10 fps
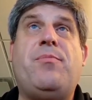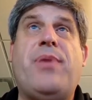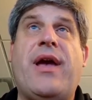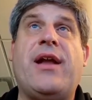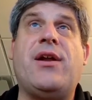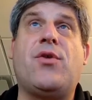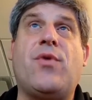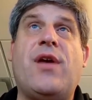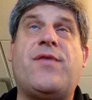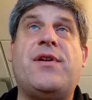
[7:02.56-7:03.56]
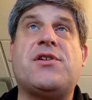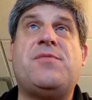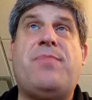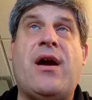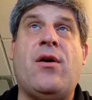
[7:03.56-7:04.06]
pain, grief, and
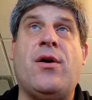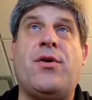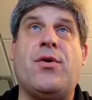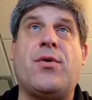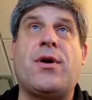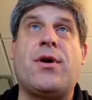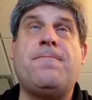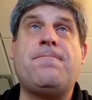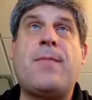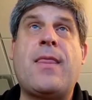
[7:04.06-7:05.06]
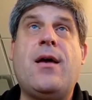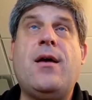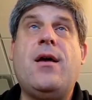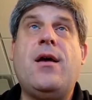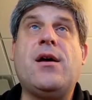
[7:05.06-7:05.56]
despair are dukkha.
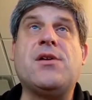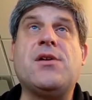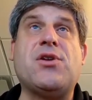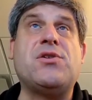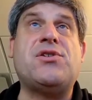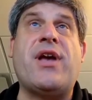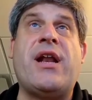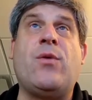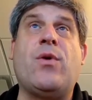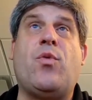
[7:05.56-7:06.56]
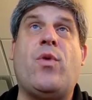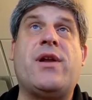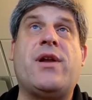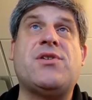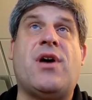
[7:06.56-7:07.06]
Associating with what
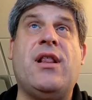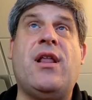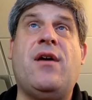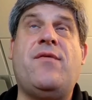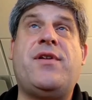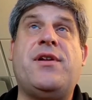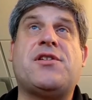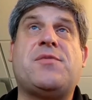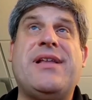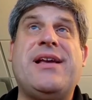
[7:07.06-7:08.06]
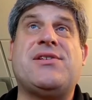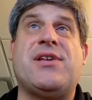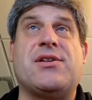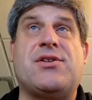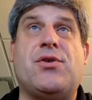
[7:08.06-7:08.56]
is unloved and
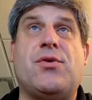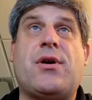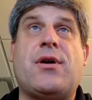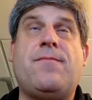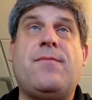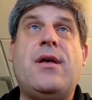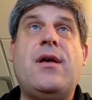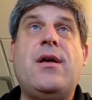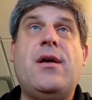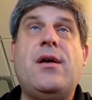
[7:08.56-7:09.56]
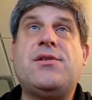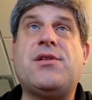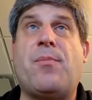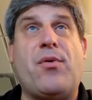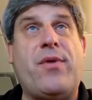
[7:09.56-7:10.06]
displeasing is dukkha.
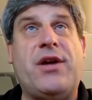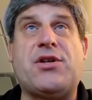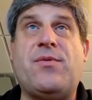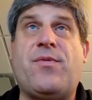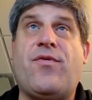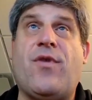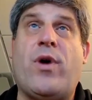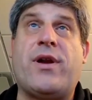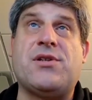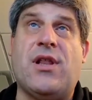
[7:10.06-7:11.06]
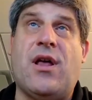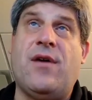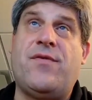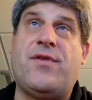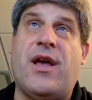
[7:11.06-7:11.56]
Separation from what is
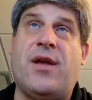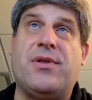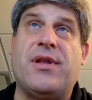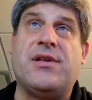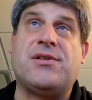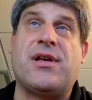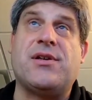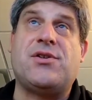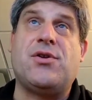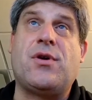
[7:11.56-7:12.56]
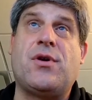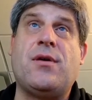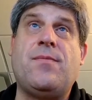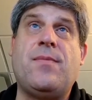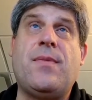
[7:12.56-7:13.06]
loved and pleasing is
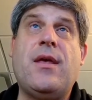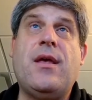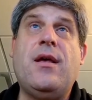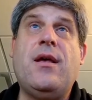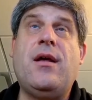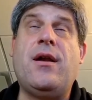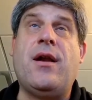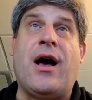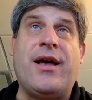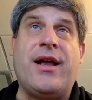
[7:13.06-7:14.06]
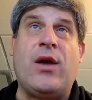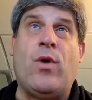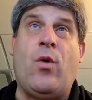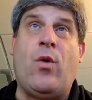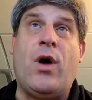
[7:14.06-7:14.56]
dukkha. Not getting
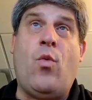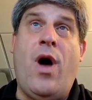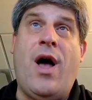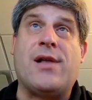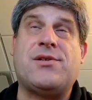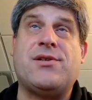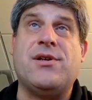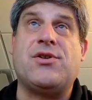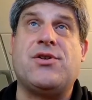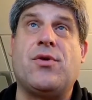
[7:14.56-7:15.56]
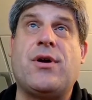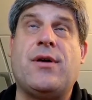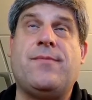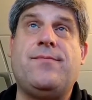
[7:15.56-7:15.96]
what one wants is dukkha.